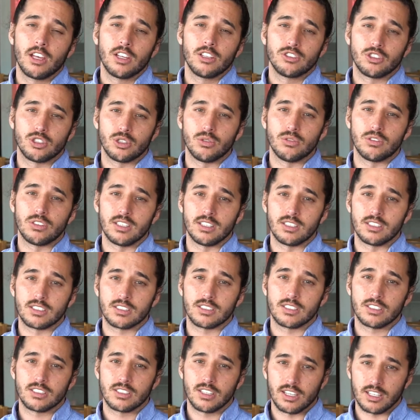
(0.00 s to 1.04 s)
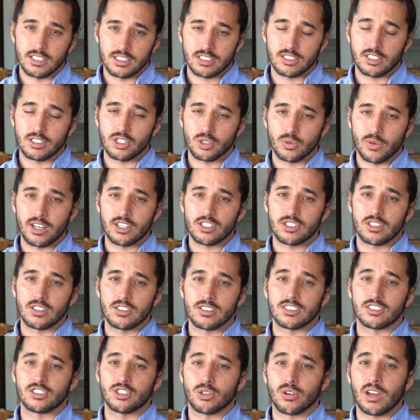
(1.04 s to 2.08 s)
to these
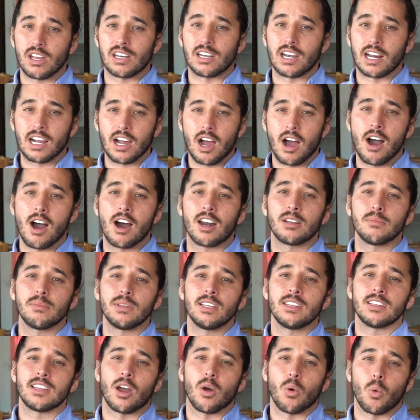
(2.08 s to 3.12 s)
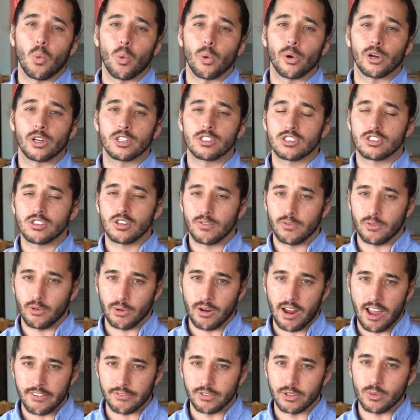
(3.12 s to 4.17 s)
situations to create an economy that works for
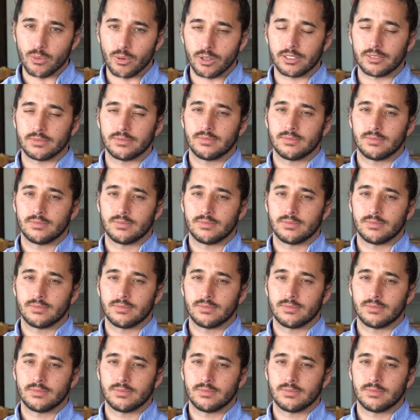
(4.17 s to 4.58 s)
everyone.